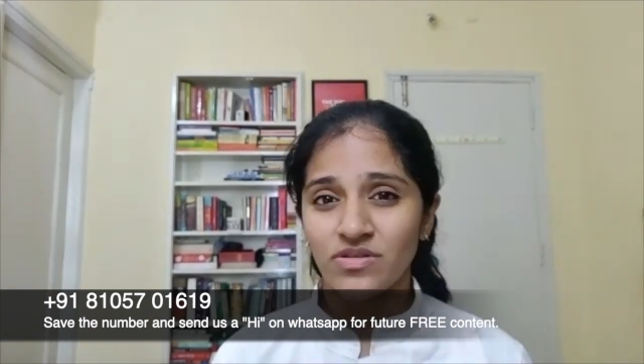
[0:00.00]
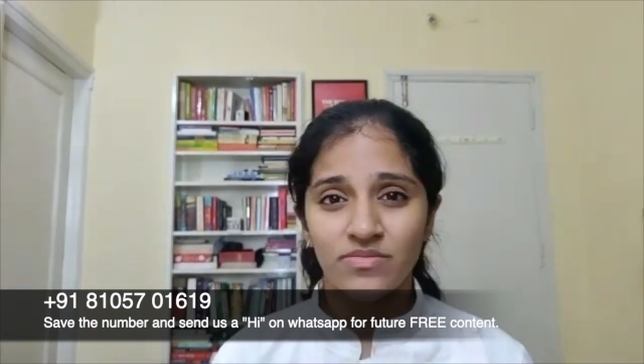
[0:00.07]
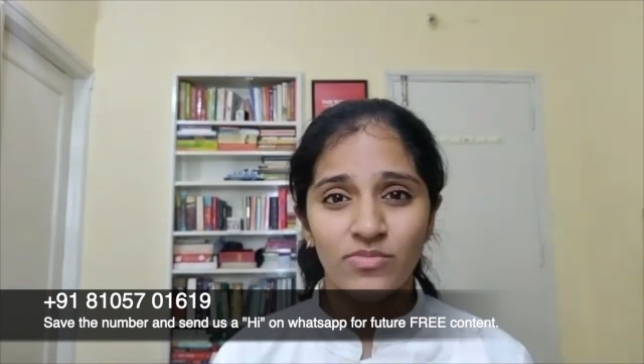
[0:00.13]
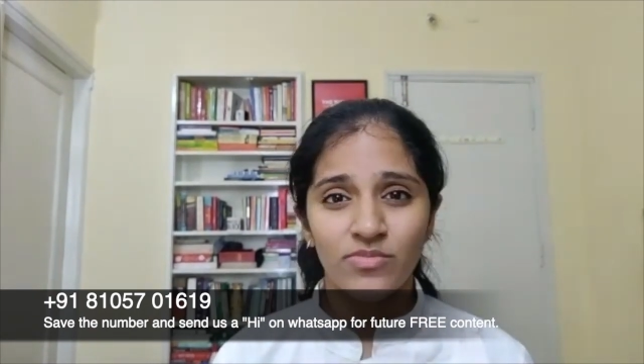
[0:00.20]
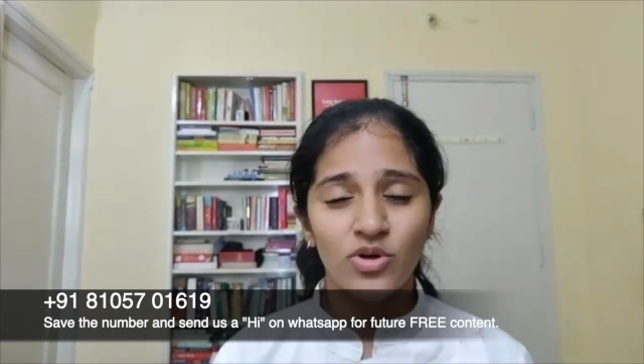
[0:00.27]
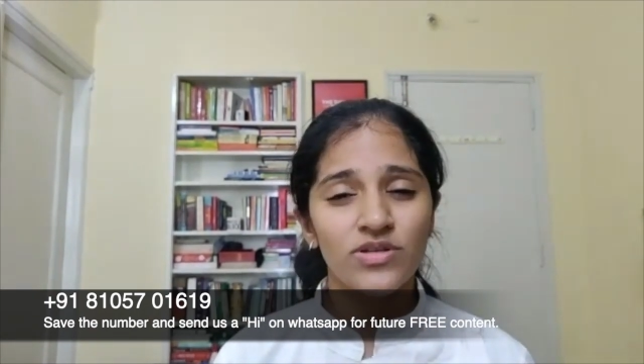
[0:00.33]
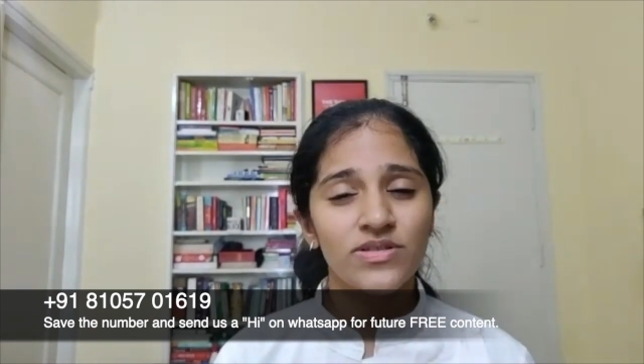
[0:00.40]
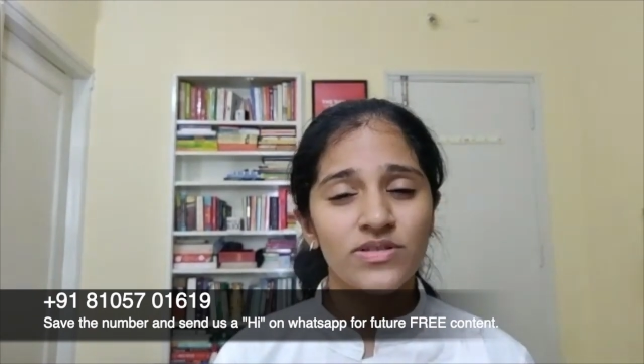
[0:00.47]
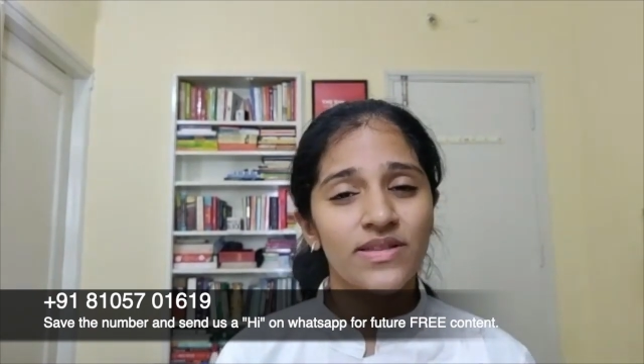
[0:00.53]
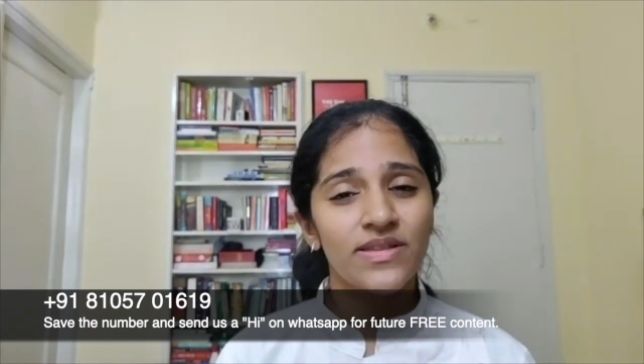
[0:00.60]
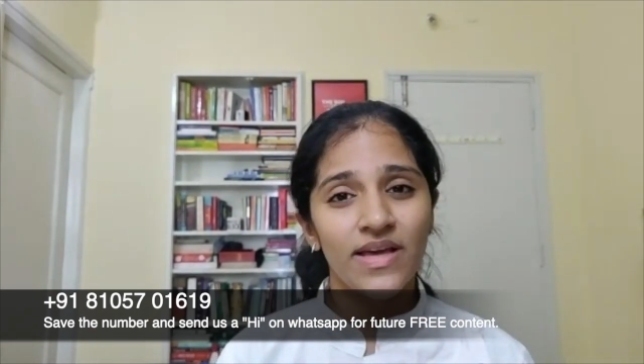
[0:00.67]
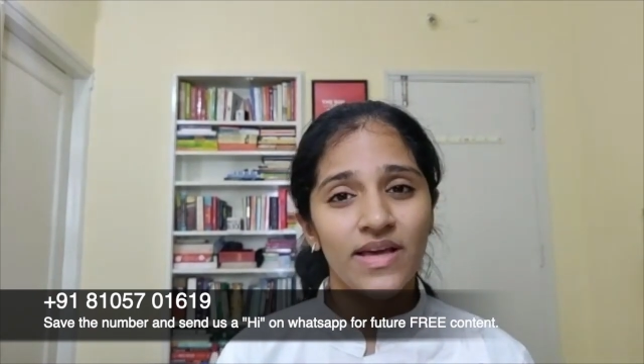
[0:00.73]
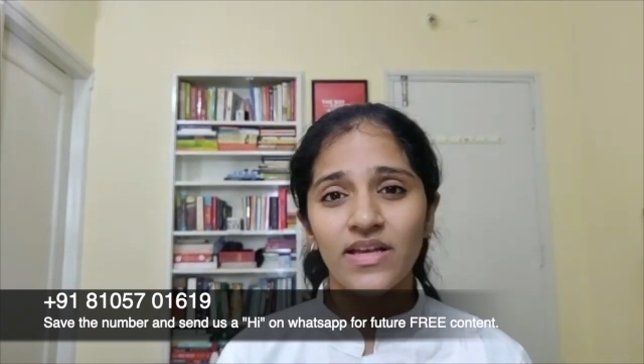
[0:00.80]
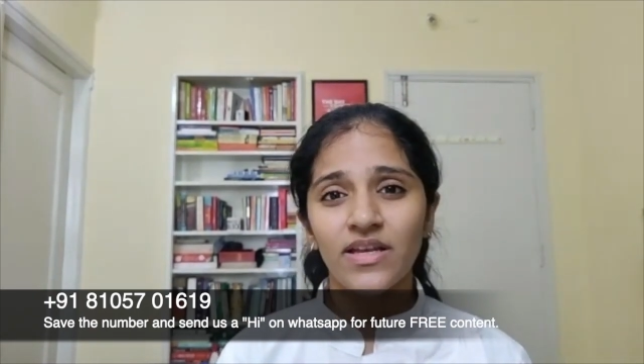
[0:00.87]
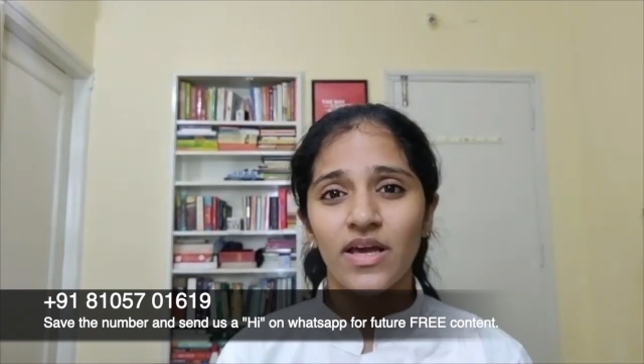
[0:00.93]
because at
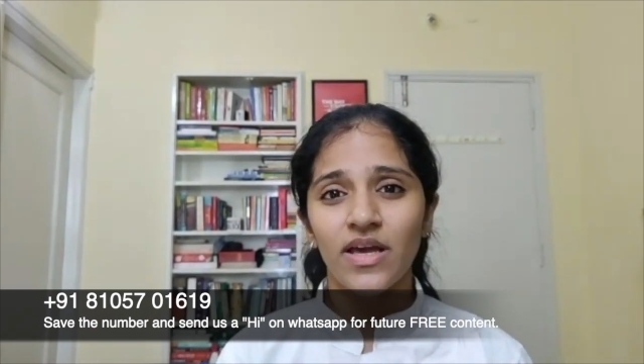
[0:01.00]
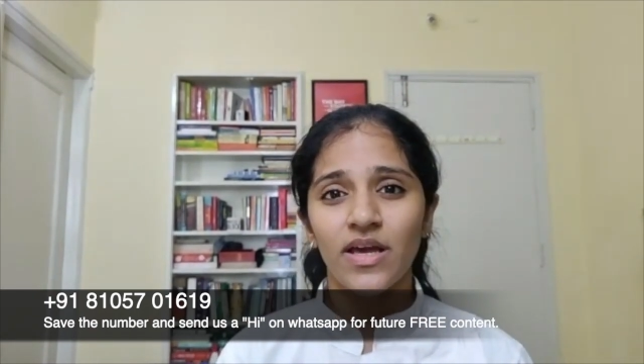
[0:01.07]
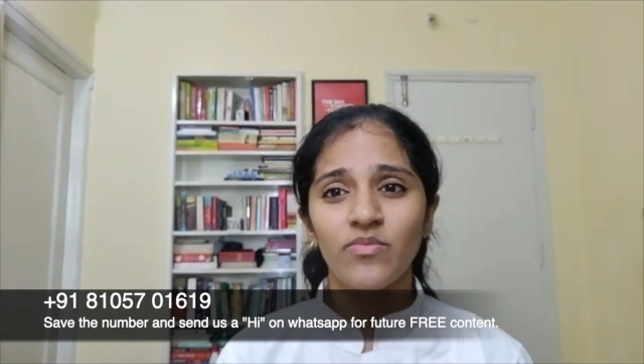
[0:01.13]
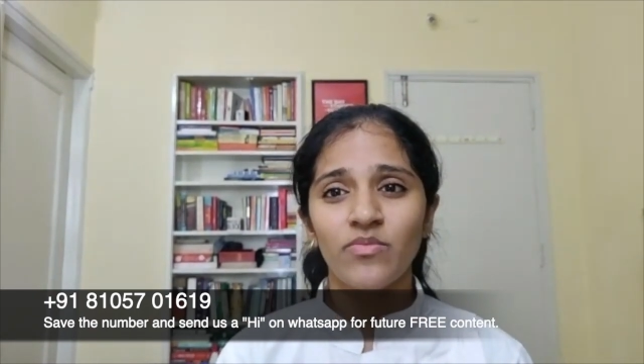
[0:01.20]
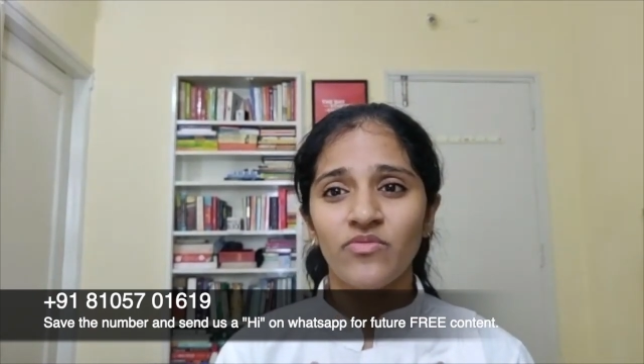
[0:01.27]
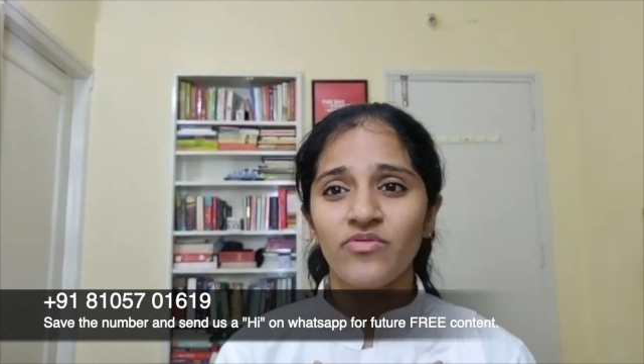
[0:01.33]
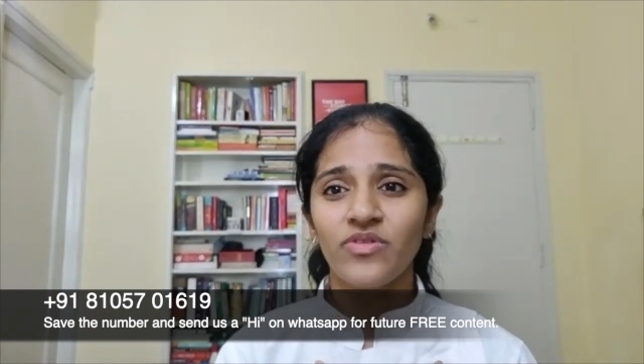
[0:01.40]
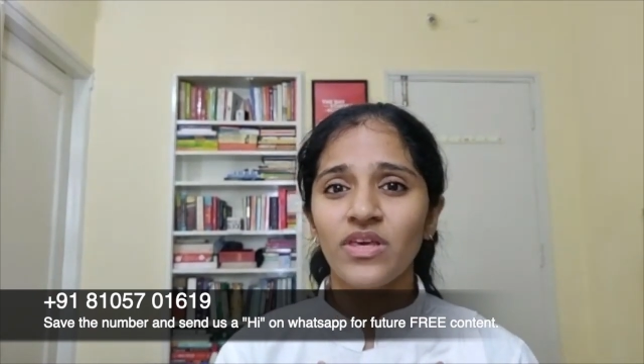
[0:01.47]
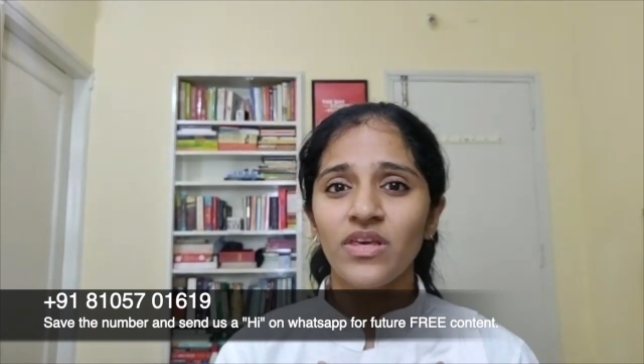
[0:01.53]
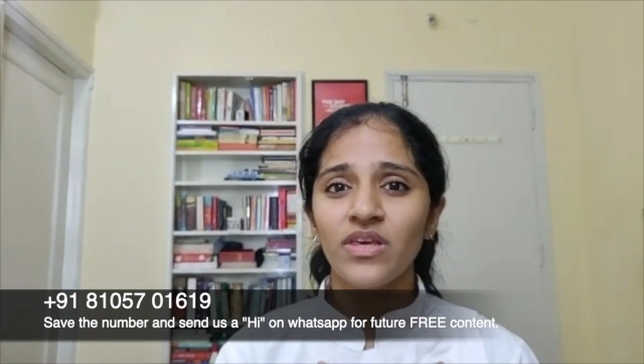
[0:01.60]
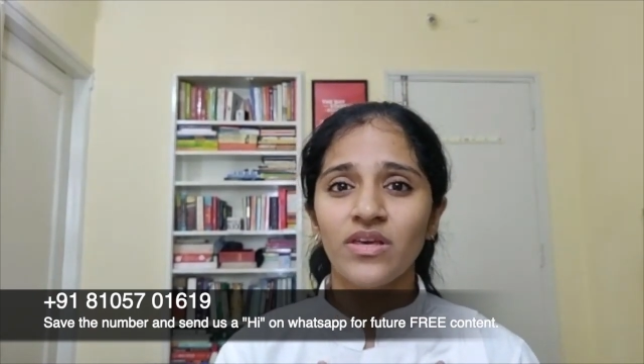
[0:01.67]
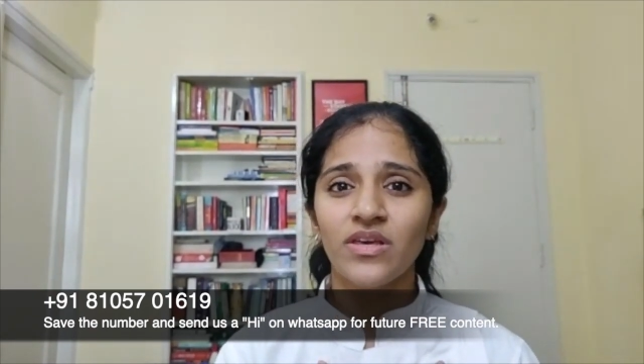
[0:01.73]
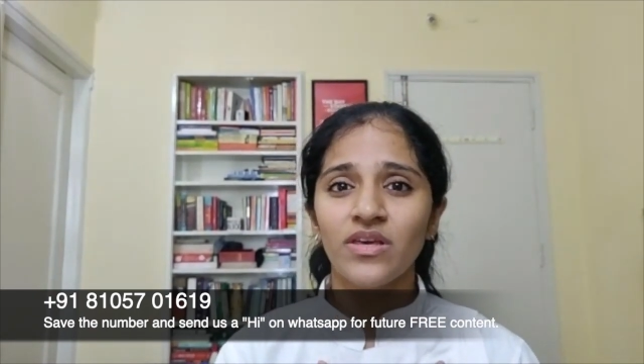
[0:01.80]
that time we